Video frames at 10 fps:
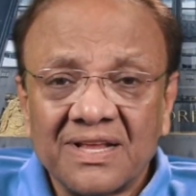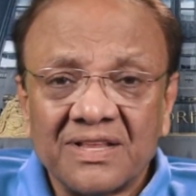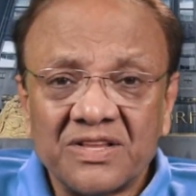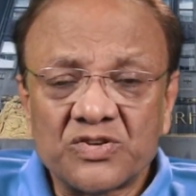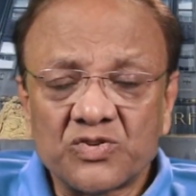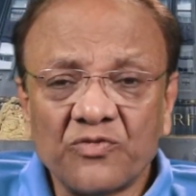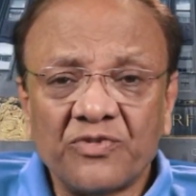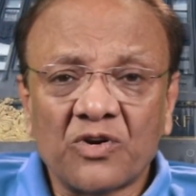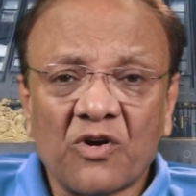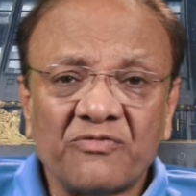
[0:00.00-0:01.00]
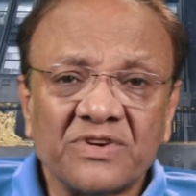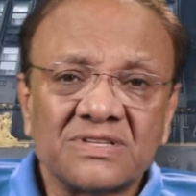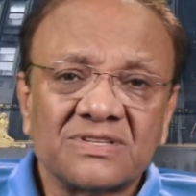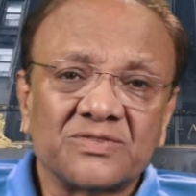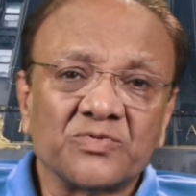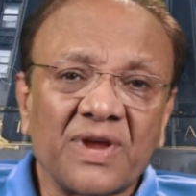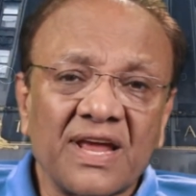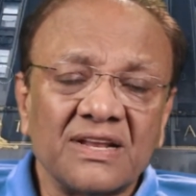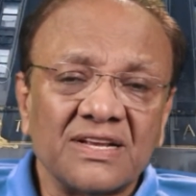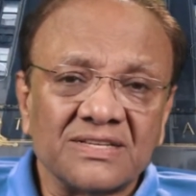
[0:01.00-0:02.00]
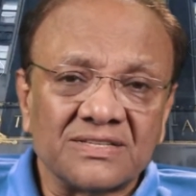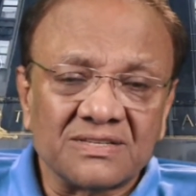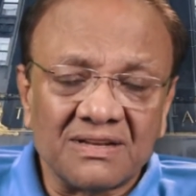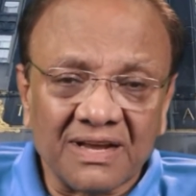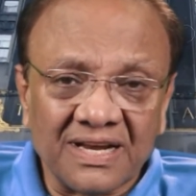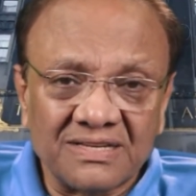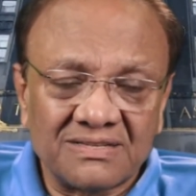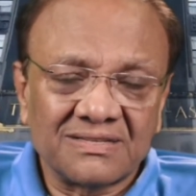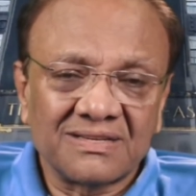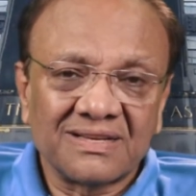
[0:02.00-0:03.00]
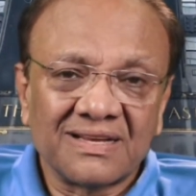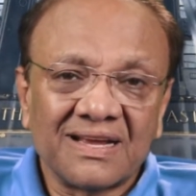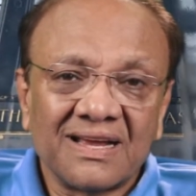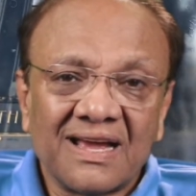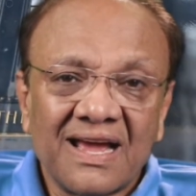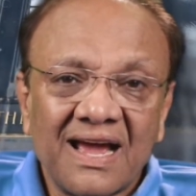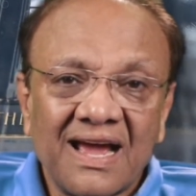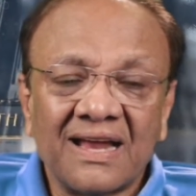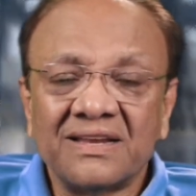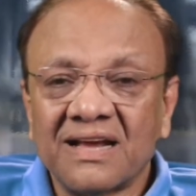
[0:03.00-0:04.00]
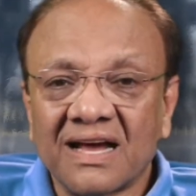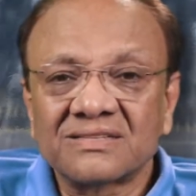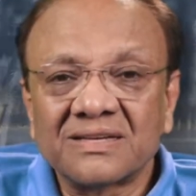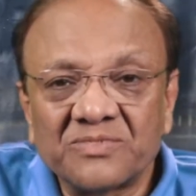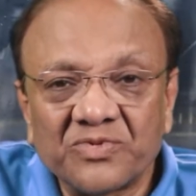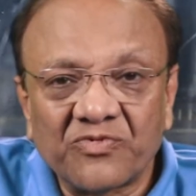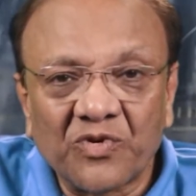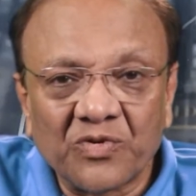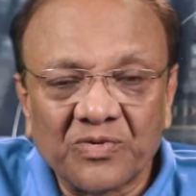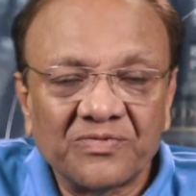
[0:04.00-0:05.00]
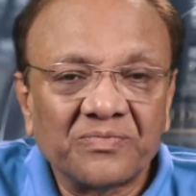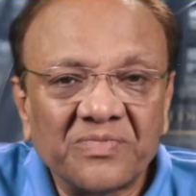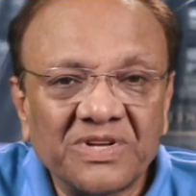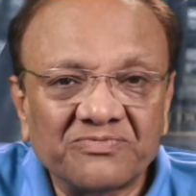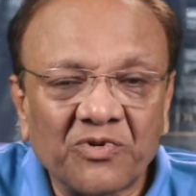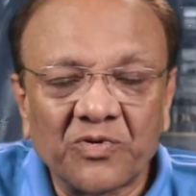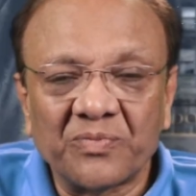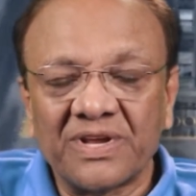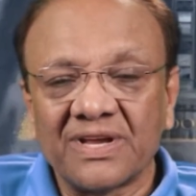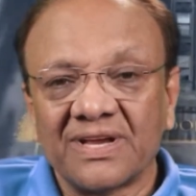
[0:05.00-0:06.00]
The chauffeur offers to carry his luggage and he asks him to follow. Please follow me.